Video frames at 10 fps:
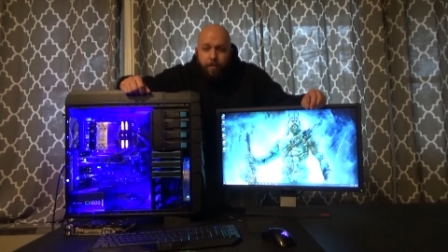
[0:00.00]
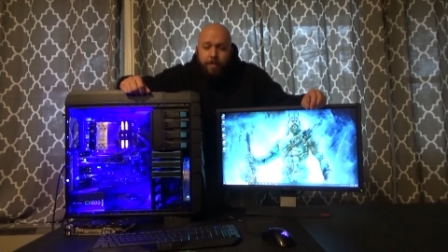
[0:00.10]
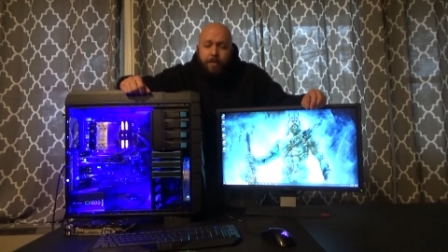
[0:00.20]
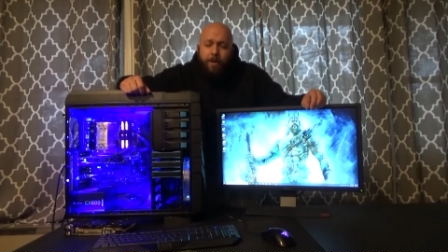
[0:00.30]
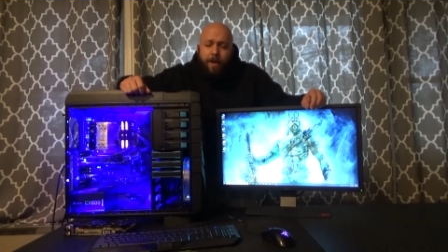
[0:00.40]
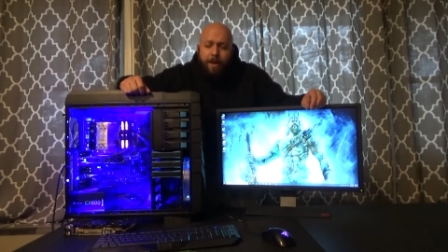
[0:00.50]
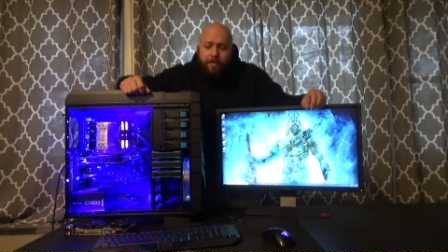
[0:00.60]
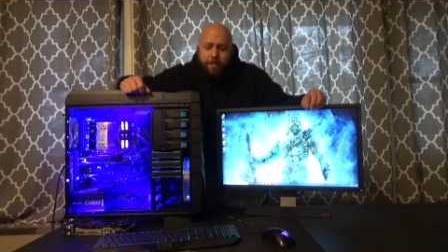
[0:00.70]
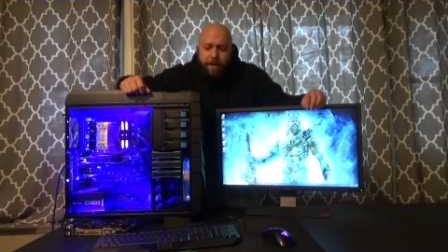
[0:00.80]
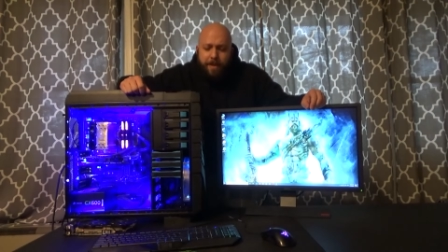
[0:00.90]
What's going on,
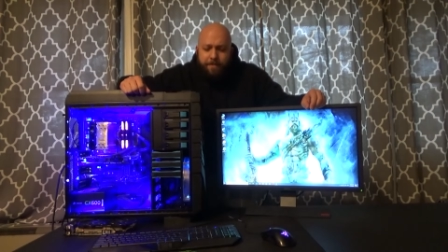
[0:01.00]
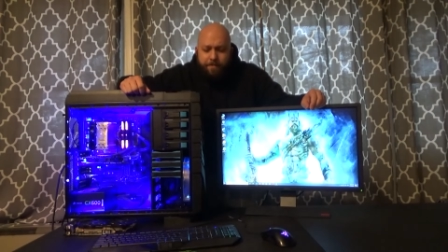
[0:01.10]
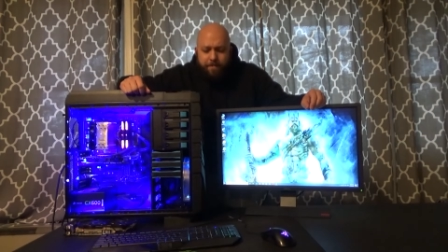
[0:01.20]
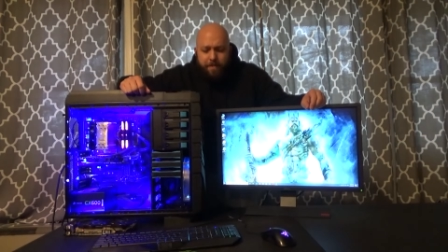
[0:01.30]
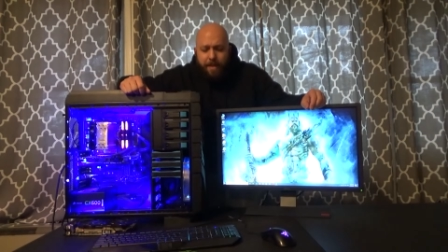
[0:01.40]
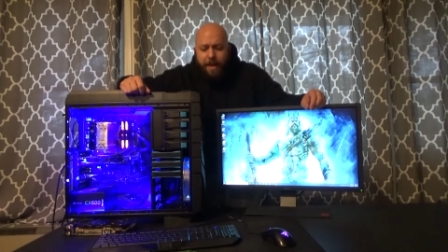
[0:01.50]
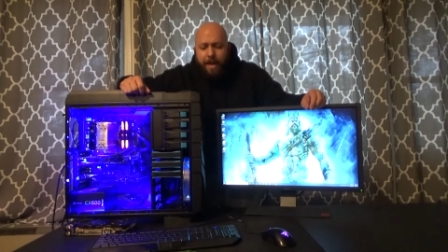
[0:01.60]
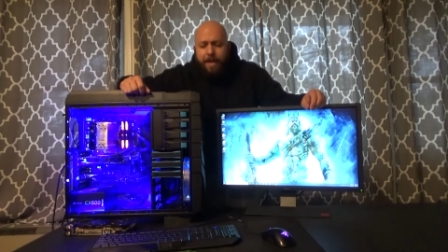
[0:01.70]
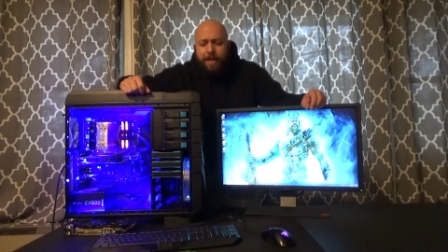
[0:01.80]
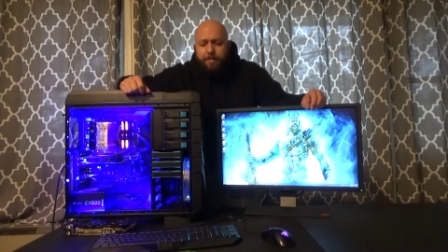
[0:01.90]
everybody?
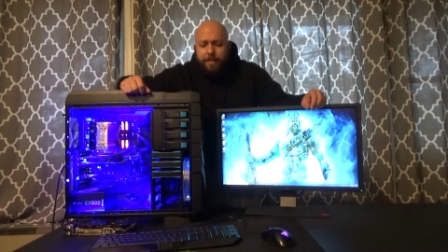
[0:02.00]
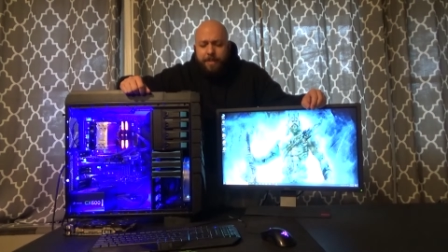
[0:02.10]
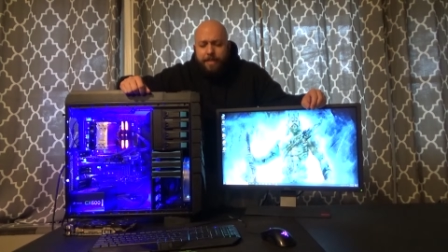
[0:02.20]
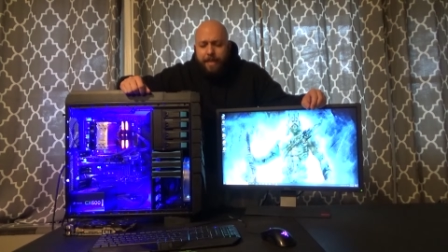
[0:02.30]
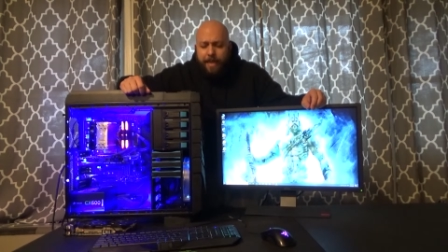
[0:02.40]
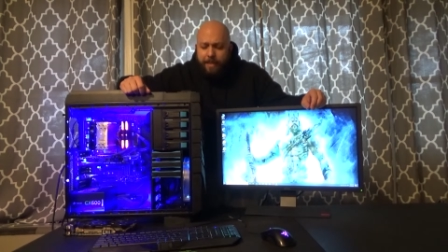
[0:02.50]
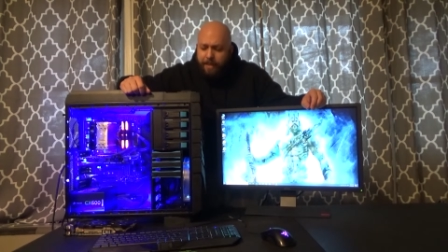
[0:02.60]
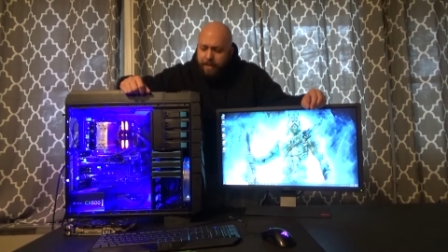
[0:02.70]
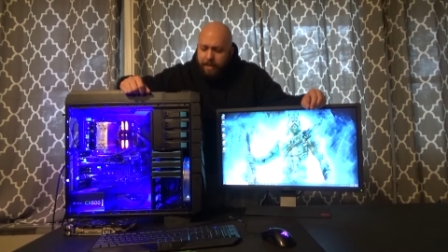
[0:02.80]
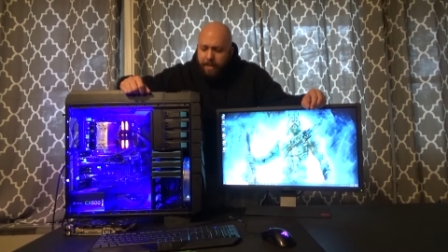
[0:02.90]
I am sick,